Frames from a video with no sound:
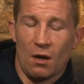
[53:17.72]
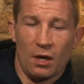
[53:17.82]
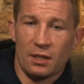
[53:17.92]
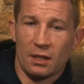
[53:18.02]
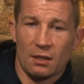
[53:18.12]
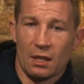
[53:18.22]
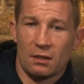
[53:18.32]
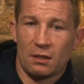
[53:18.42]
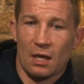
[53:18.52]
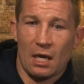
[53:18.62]
I think that
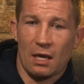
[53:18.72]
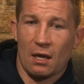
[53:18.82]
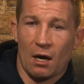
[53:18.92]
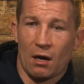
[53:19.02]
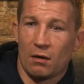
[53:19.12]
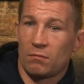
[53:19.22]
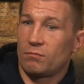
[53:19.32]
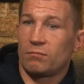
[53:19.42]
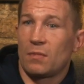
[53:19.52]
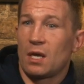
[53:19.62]
they are.
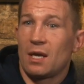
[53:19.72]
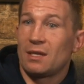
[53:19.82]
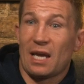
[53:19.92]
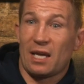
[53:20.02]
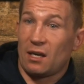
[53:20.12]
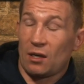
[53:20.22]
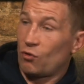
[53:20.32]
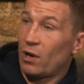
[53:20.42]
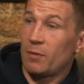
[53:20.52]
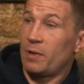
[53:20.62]
They had an
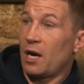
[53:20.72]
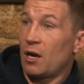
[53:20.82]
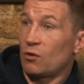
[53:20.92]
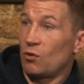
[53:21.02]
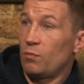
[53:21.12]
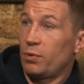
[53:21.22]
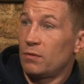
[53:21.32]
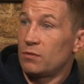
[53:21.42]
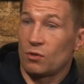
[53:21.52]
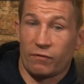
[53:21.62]
incredibly hard group.
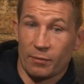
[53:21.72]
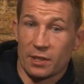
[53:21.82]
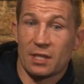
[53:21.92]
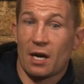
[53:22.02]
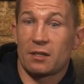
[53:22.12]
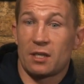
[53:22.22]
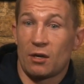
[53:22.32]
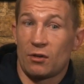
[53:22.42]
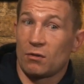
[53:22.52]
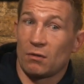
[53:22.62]
So from the start of the
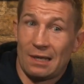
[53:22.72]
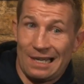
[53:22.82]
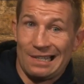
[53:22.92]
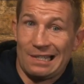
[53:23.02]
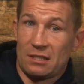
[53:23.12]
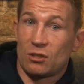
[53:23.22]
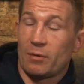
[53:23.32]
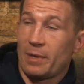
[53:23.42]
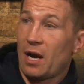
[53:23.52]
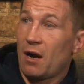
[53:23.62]
year, you go, this is going
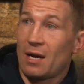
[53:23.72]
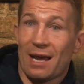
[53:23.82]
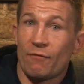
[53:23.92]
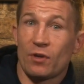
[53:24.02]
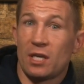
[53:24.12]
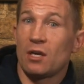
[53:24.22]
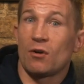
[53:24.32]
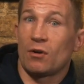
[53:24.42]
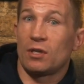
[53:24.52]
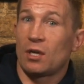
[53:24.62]
to be hard. Every
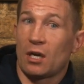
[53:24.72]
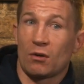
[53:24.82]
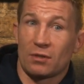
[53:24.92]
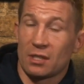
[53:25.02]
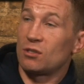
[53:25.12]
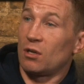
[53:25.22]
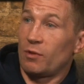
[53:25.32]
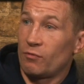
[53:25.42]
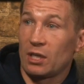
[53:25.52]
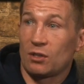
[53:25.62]
year, you kind of go, this is going to
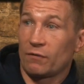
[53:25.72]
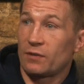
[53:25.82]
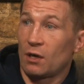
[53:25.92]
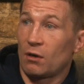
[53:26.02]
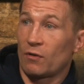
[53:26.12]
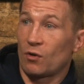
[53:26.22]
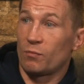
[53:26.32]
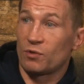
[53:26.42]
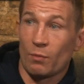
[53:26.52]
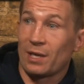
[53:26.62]
be really tough to get out of our
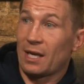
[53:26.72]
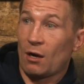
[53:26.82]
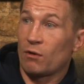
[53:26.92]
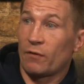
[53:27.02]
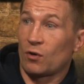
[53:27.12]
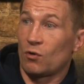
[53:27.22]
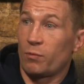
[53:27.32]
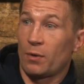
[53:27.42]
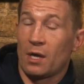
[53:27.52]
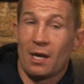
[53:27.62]
group. So when we get out of our
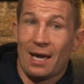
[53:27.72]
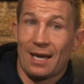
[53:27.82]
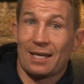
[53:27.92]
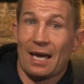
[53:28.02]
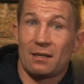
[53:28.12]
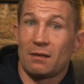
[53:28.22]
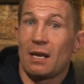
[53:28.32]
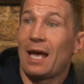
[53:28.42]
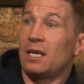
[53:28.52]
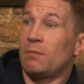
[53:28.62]
group and get
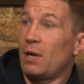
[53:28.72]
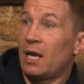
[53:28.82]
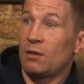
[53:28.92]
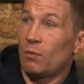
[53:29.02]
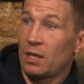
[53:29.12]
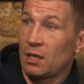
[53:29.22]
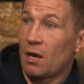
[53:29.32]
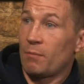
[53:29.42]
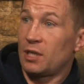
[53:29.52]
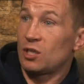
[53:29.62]
any any way in the
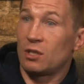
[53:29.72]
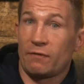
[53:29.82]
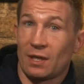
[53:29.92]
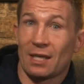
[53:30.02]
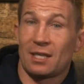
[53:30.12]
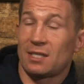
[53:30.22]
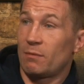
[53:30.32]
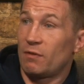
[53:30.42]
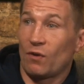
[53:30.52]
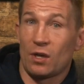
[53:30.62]
competition, if you get to the
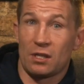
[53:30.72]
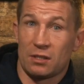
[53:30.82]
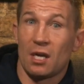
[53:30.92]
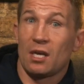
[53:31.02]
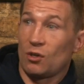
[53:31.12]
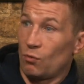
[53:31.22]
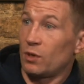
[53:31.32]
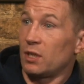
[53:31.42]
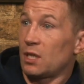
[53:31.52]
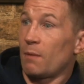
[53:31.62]
semi-finals, you're
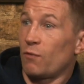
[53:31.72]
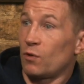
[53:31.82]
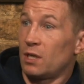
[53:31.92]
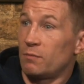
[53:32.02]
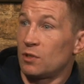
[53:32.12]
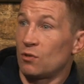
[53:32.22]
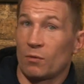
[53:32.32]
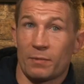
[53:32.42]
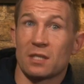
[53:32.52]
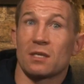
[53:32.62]
one of the top four teams in
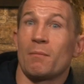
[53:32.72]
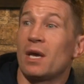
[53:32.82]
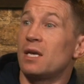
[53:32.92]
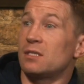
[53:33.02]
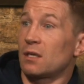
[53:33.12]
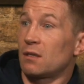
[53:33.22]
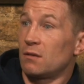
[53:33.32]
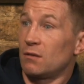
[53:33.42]
Europe. That's amazing.